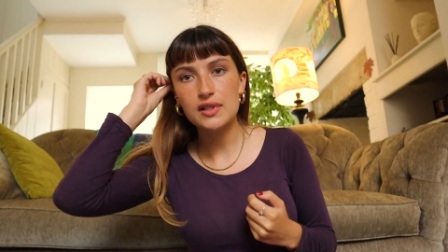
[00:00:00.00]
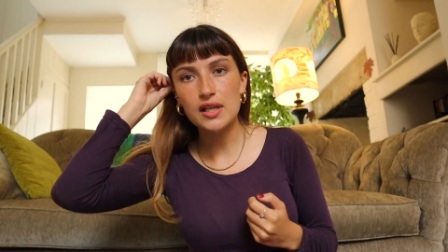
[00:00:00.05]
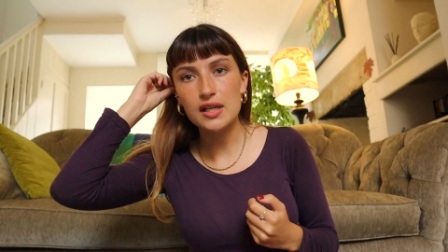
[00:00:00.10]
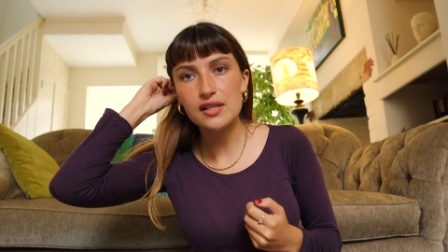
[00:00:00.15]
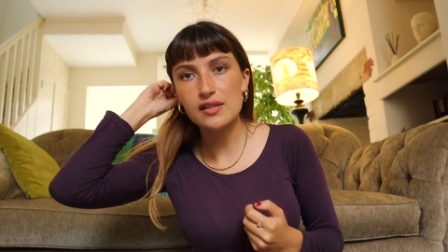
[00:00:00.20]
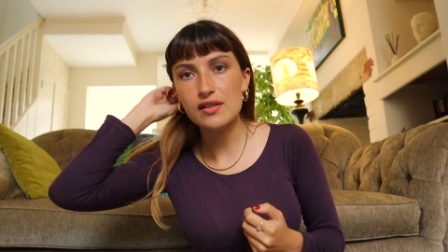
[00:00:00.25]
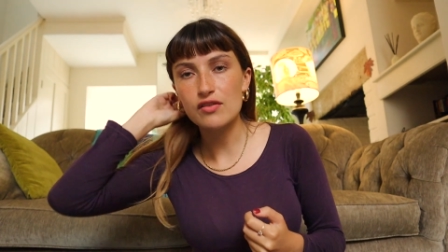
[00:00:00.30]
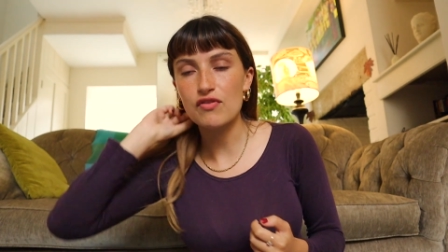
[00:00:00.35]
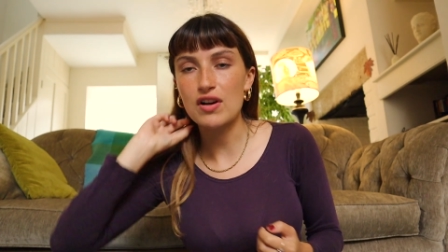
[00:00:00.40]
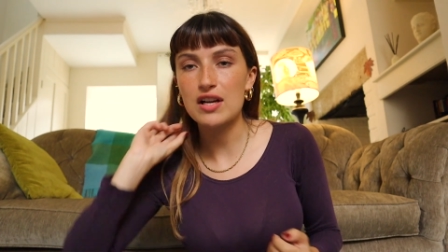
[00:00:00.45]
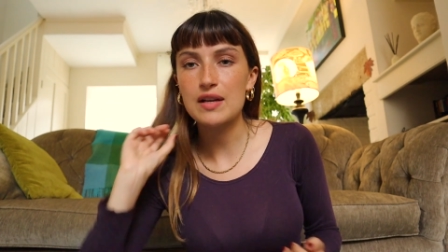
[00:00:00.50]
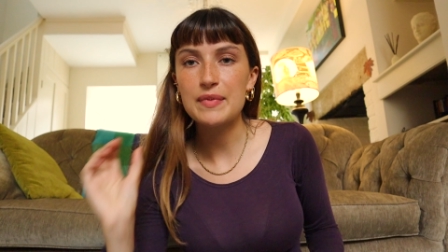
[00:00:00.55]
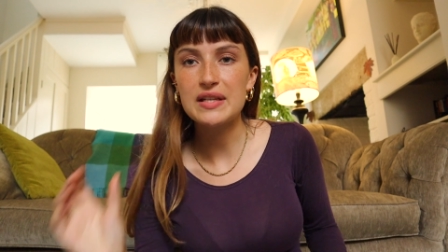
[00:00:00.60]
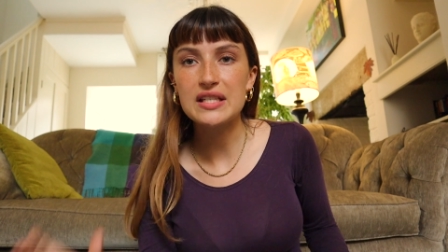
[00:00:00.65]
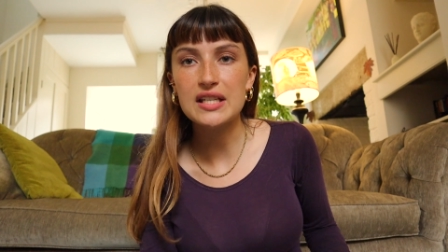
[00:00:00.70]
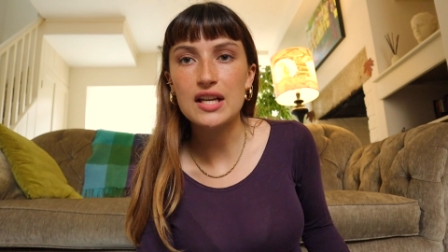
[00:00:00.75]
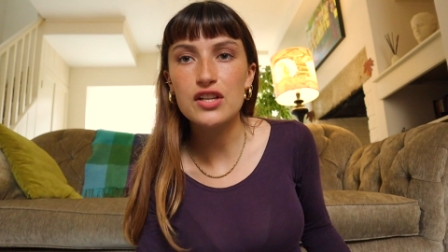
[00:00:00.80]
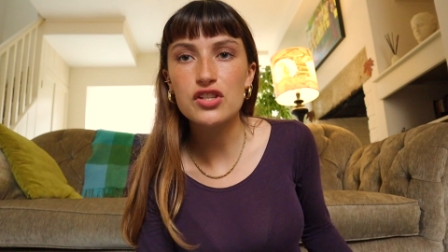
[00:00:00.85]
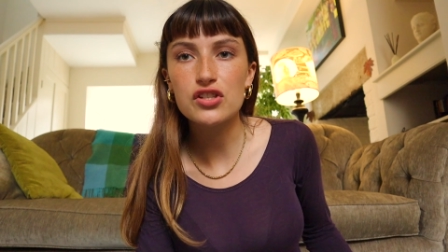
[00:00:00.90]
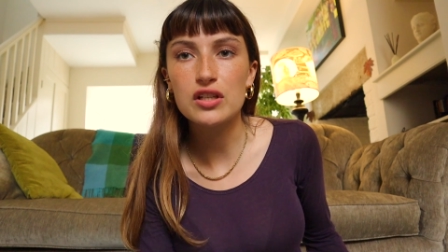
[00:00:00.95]
It's a
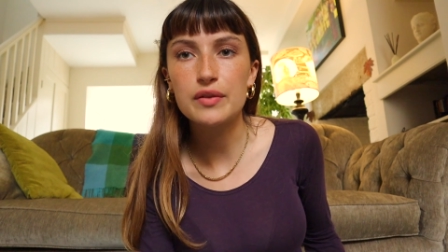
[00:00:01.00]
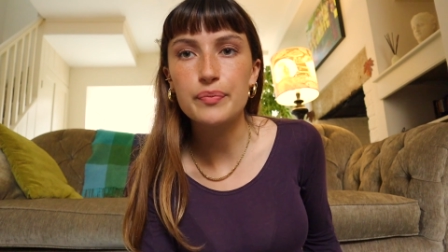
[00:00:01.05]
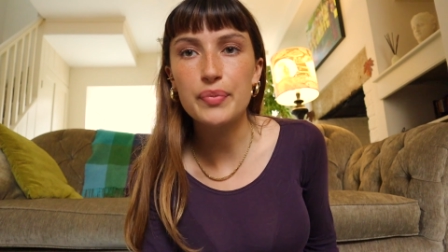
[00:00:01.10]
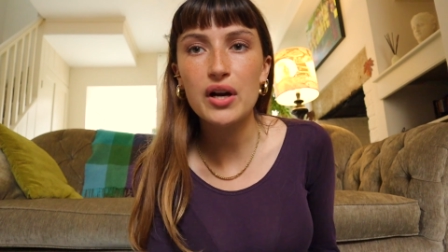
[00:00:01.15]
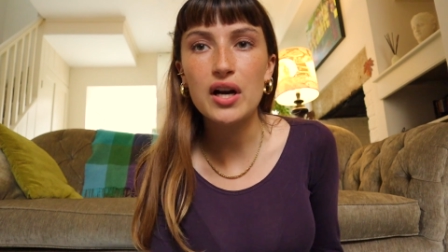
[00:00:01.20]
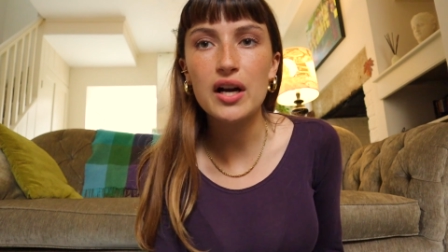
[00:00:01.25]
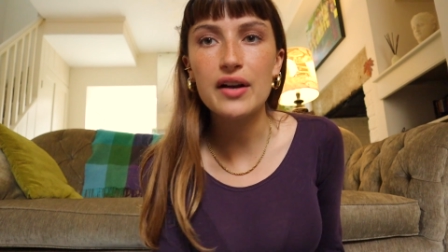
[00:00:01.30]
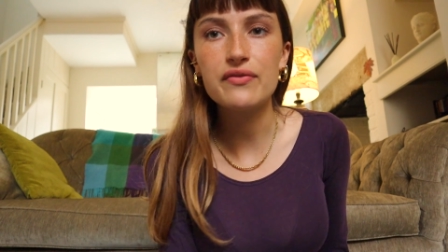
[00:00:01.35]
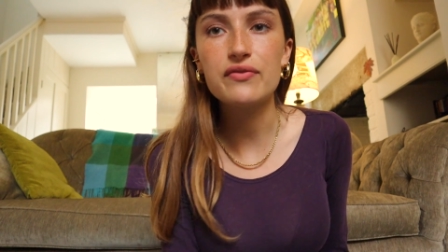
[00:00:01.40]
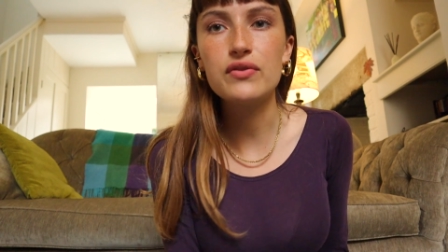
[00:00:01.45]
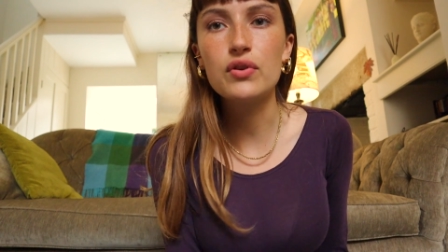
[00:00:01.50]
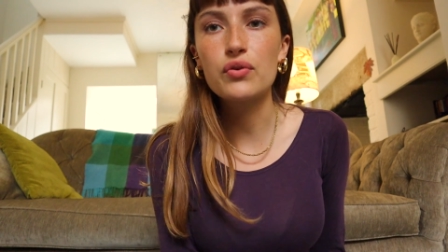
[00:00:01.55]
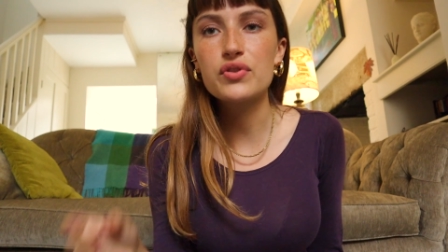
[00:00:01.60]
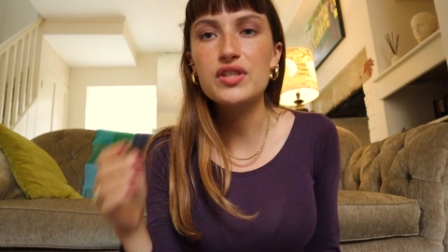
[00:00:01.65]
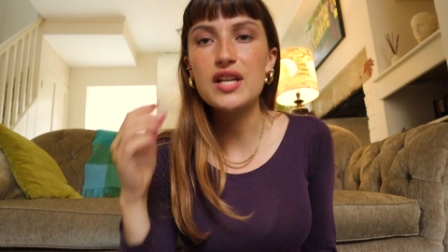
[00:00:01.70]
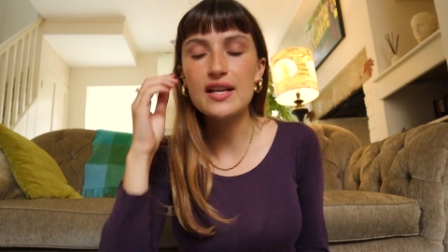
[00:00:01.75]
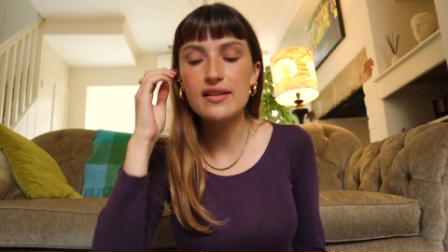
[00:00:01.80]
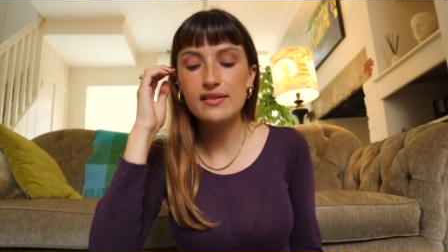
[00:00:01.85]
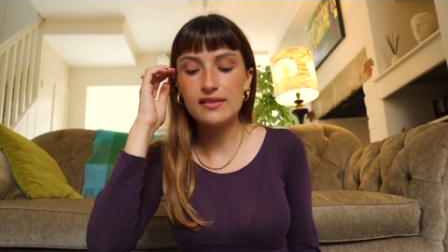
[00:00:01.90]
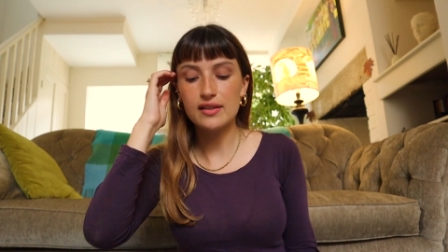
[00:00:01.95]
recommendation, but I've not
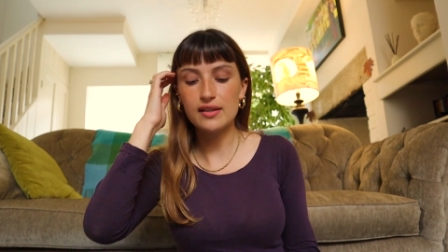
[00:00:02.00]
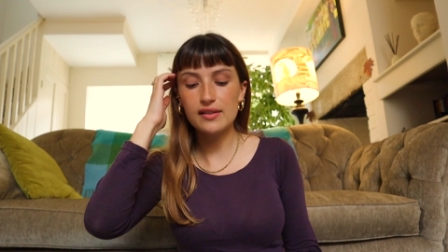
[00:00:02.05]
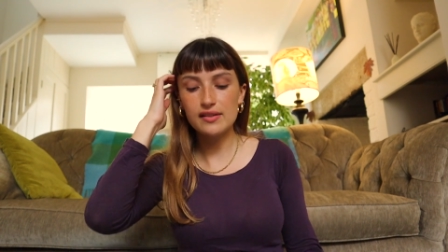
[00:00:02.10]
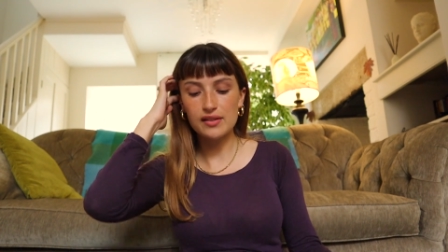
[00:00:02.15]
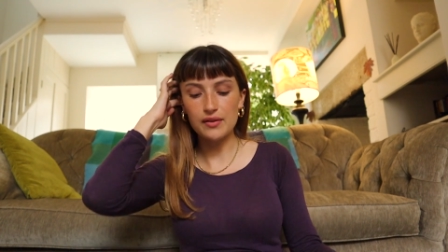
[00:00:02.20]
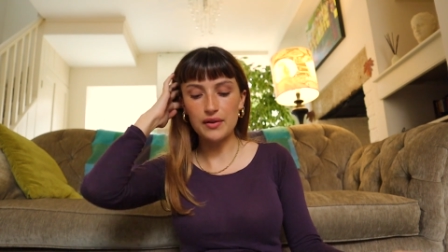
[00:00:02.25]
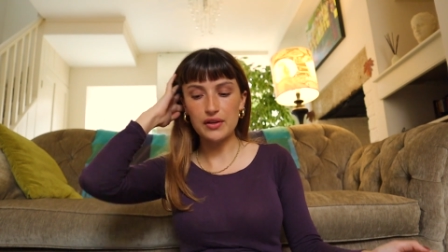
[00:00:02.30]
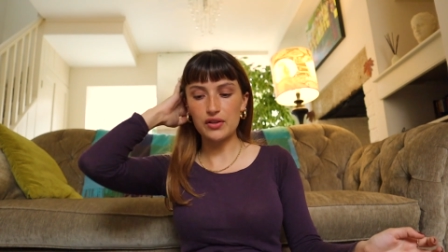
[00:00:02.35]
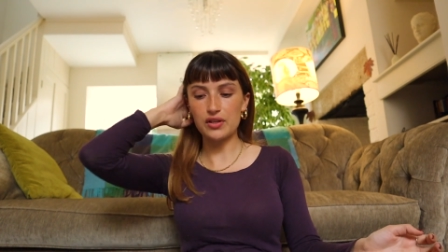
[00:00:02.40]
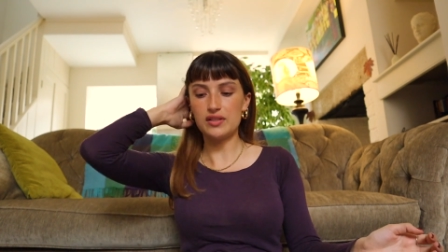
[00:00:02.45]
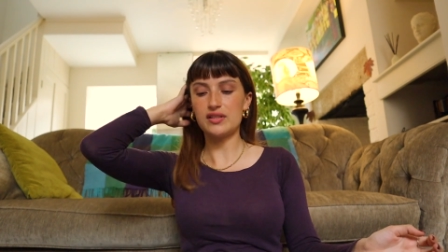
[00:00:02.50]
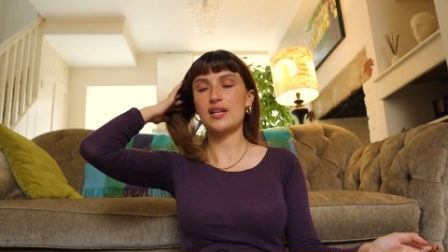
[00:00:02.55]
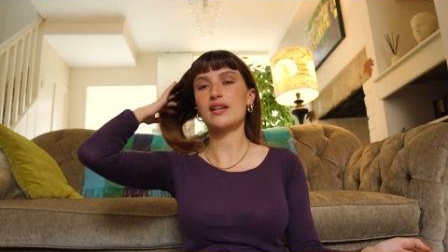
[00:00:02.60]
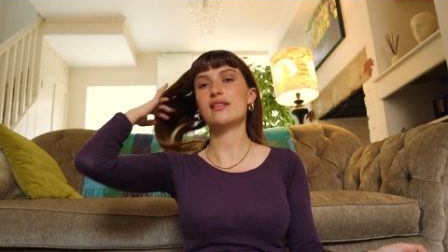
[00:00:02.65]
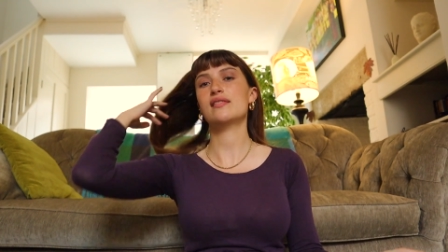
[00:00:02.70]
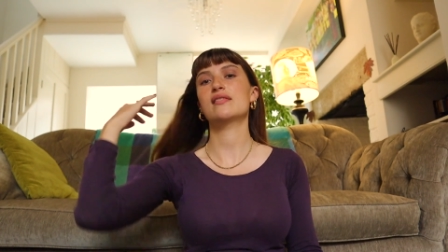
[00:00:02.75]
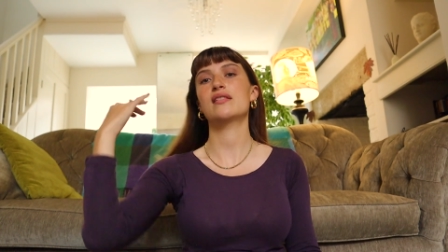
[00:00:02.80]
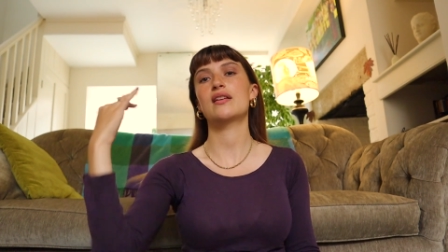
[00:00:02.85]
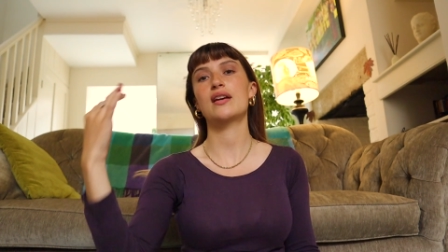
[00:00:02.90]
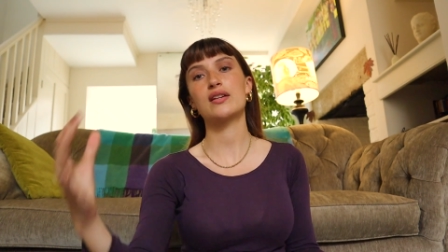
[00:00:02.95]
tasted it, so it could
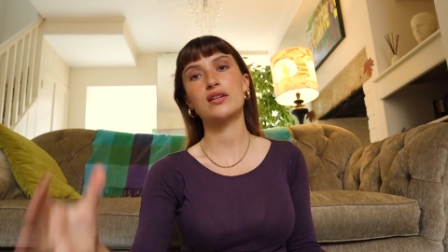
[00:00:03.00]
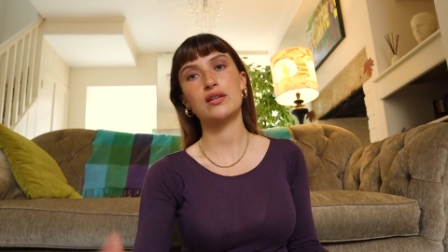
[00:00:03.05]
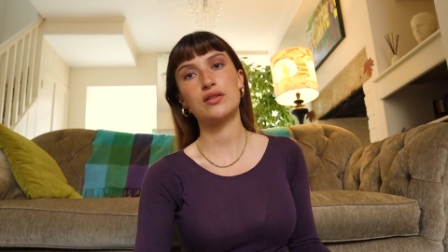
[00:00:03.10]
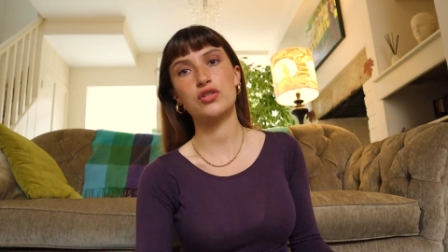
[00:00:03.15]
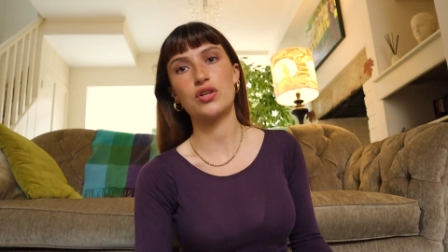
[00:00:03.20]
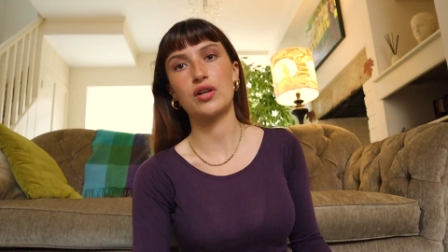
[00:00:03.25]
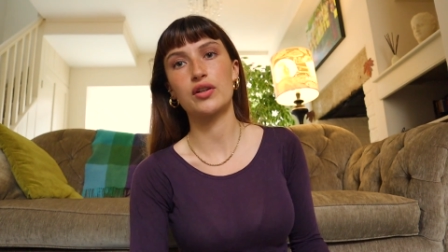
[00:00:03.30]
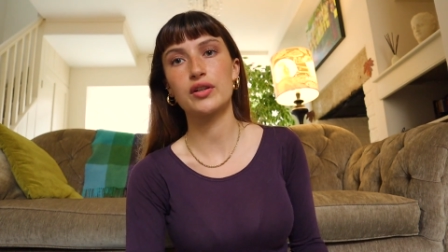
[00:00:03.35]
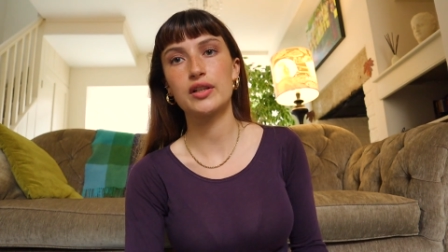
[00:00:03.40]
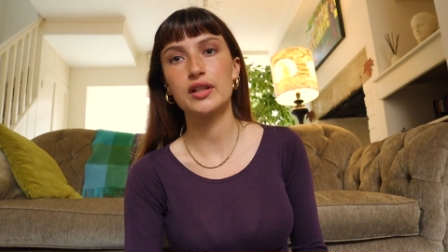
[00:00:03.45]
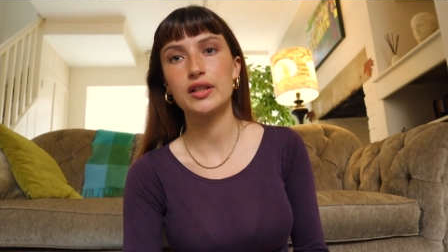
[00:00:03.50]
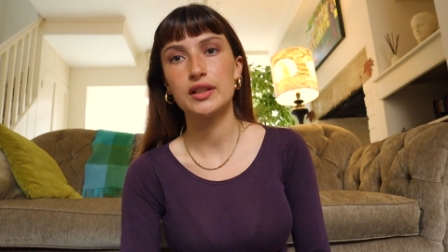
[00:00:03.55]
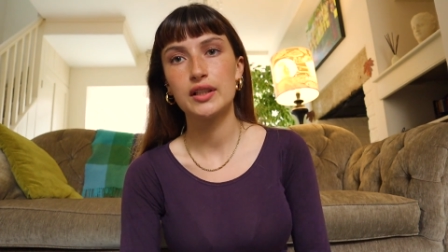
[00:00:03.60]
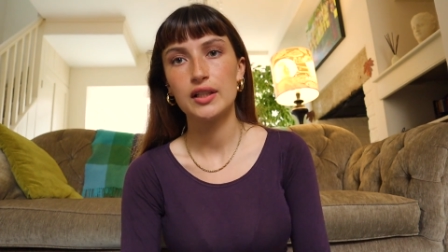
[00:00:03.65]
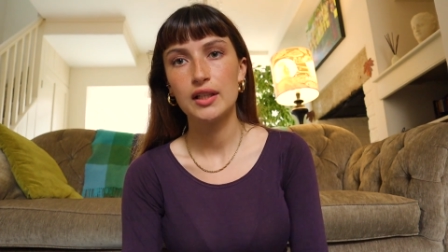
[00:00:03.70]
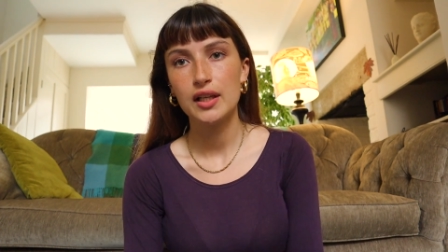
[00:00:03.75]
taste like junk.